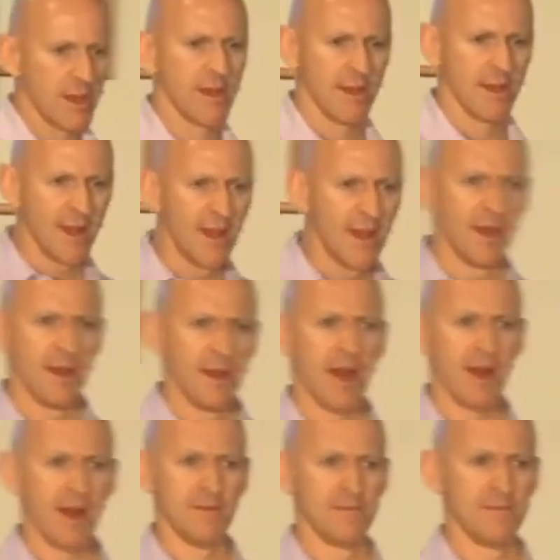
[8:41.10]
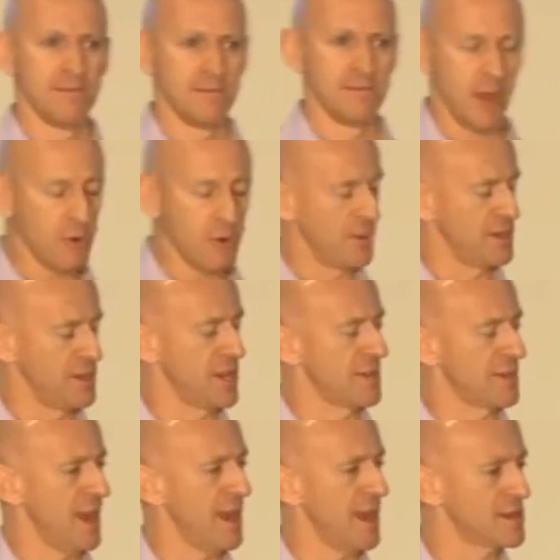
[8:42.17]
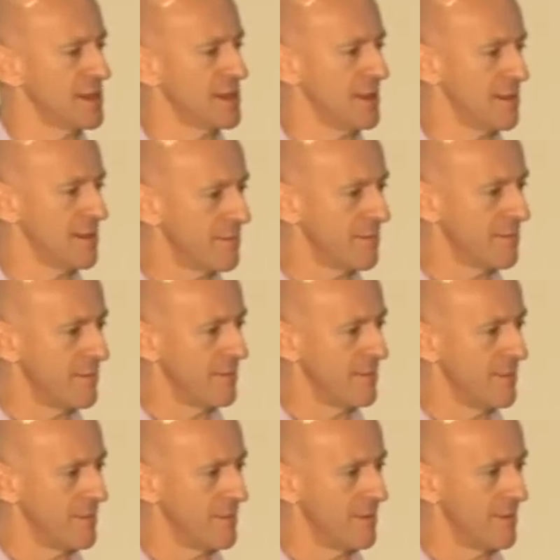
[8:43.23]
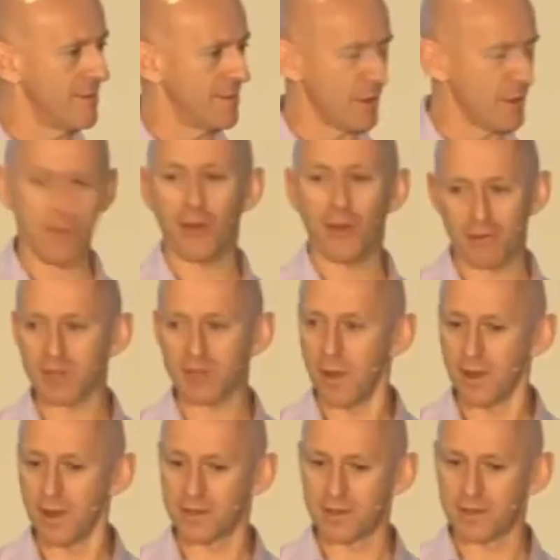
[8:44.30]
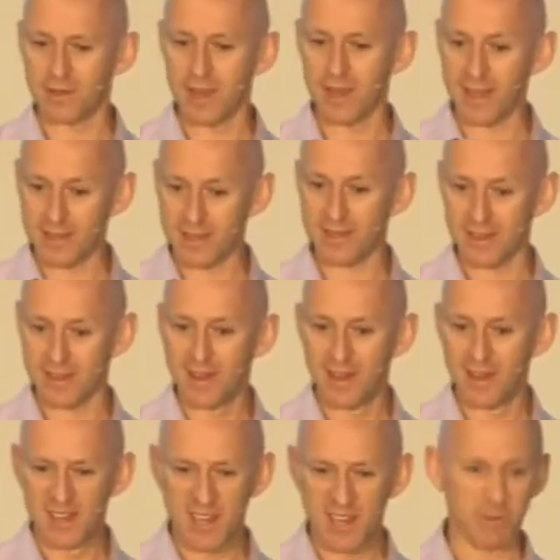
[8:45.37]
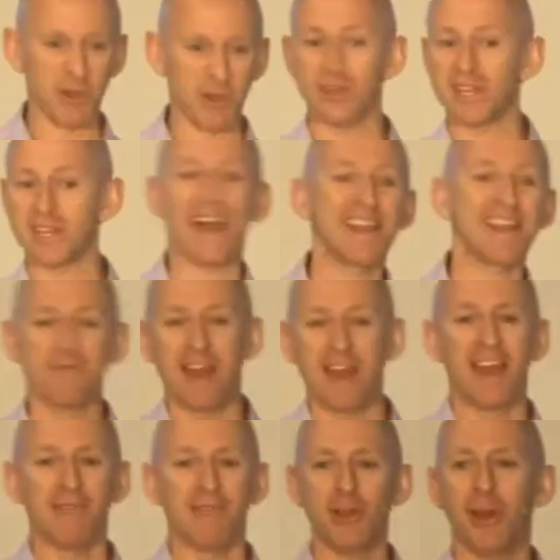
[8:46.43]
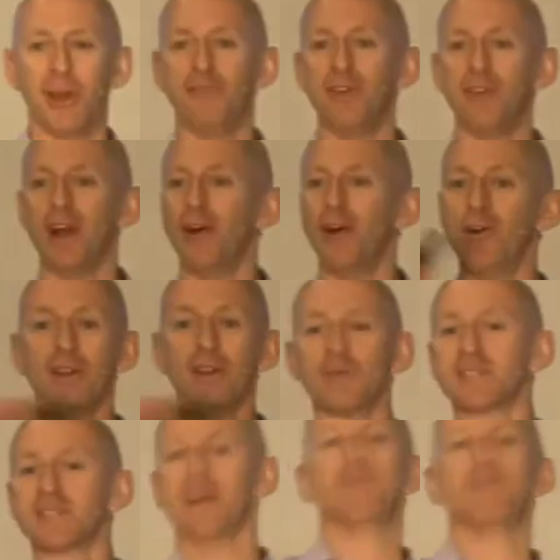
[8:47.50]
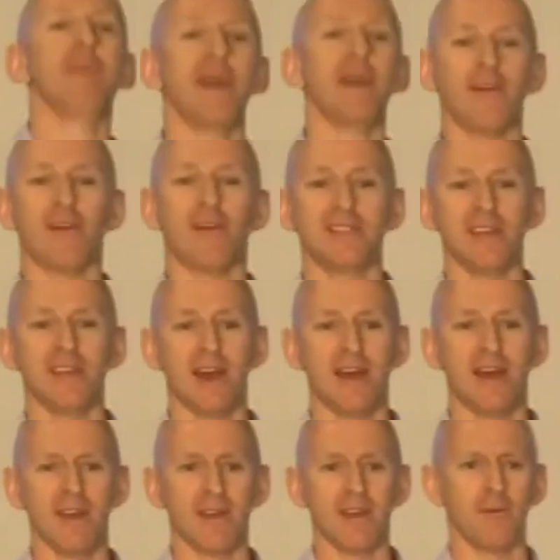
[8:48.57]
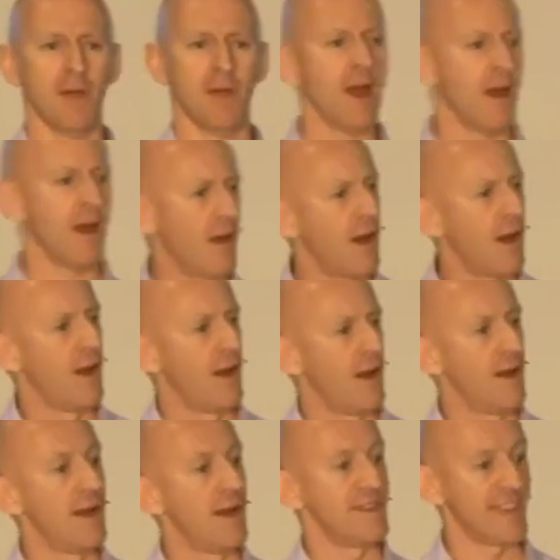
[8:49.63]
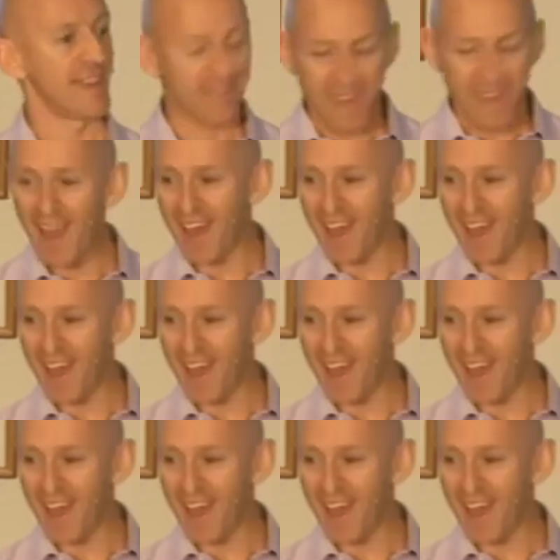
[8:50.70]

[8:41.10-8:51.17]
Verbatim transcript: and they go, um, I wouldn't mind checking that out, actually. That would be a good response, yes? just by you telling them, you know, if you do, all you do is tell them about your idea, and they go, wow, now